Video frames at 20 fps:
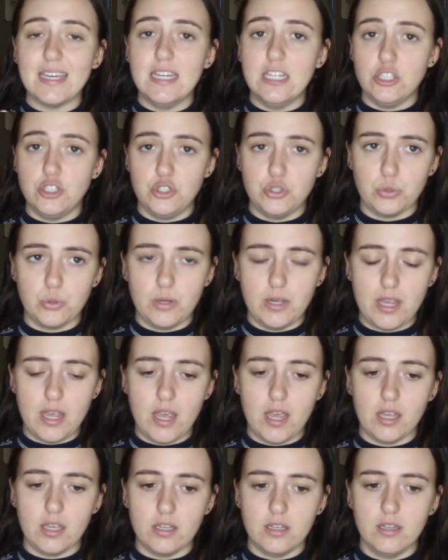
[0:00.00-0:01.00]

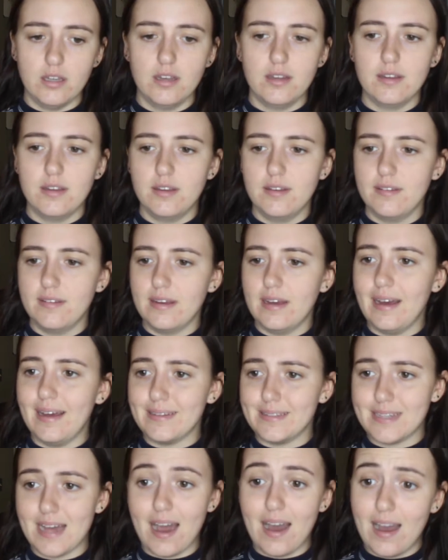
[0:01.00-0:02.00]
enjoying
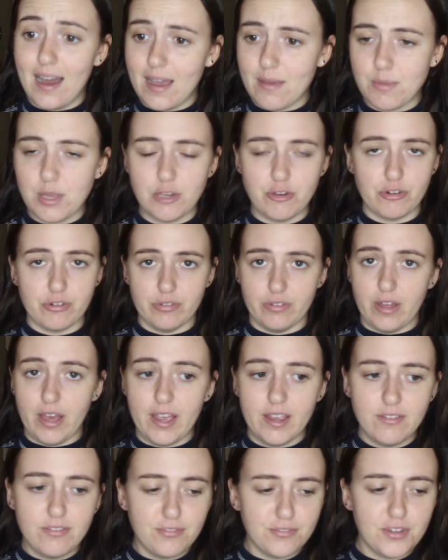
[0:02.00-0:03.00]
a time in your
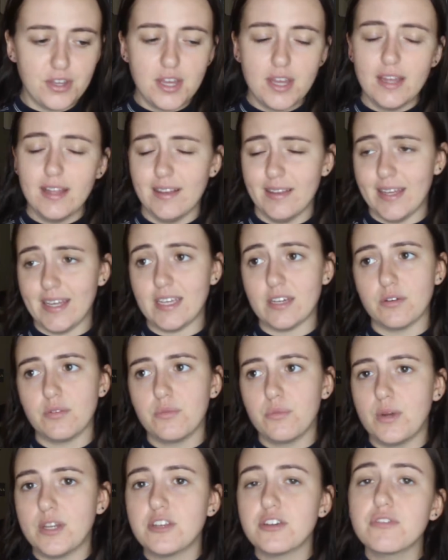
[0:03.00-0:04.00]
life. Like,
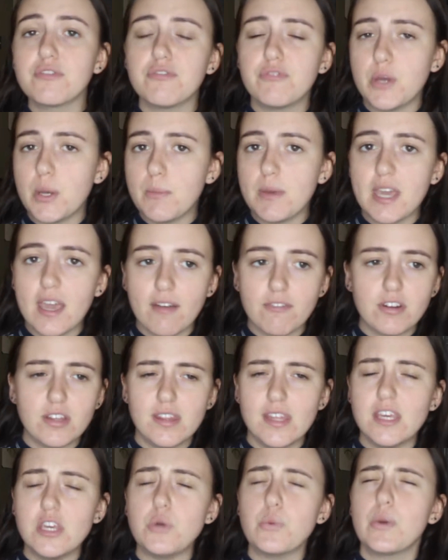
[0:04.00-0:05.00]
when you're filming
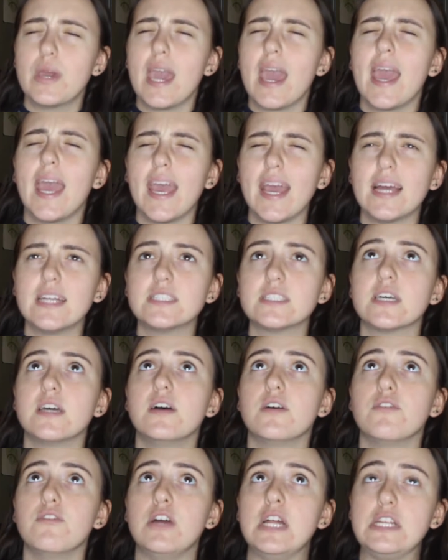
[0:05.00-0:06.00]
everything, you can't
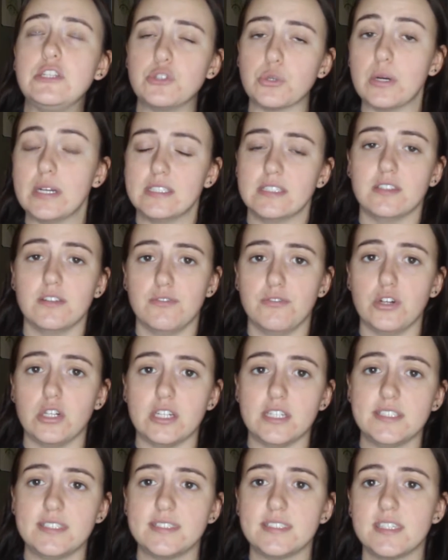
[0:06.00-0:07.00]
enjoy it to the
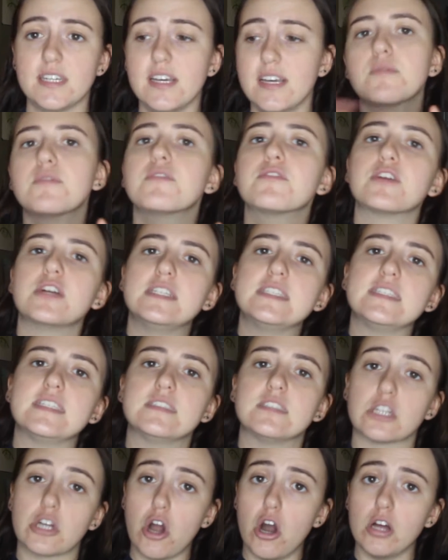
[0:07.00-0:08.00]
fullest. For
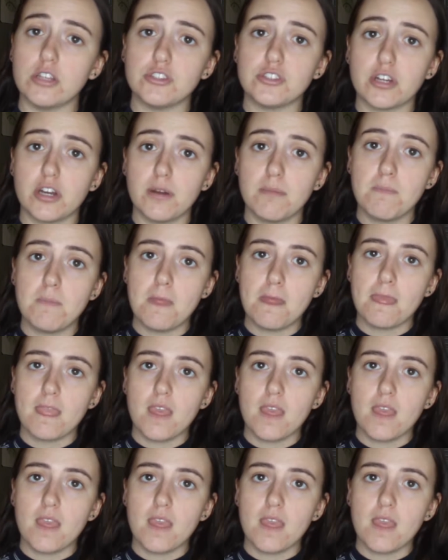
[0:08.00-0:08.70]
instance, a concert.